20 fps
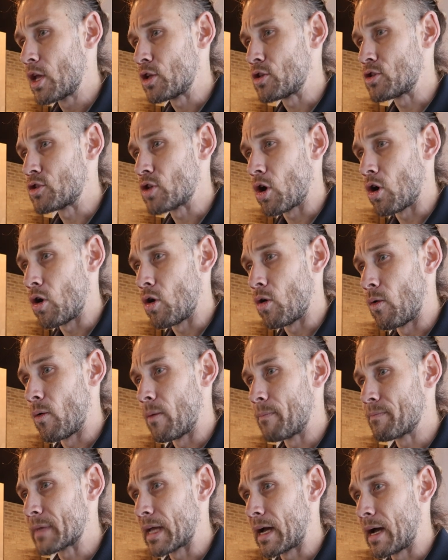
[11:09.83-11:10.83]

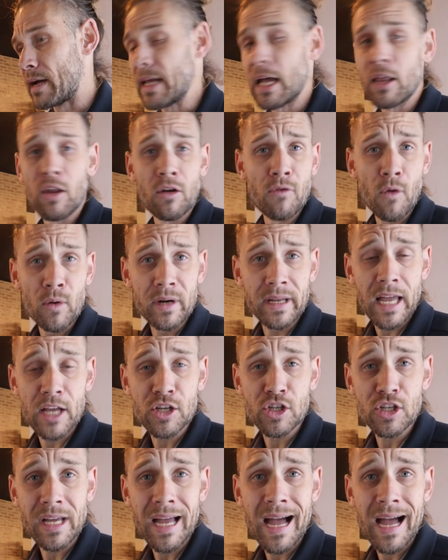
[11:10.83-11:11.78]
So yeah, look forward to catching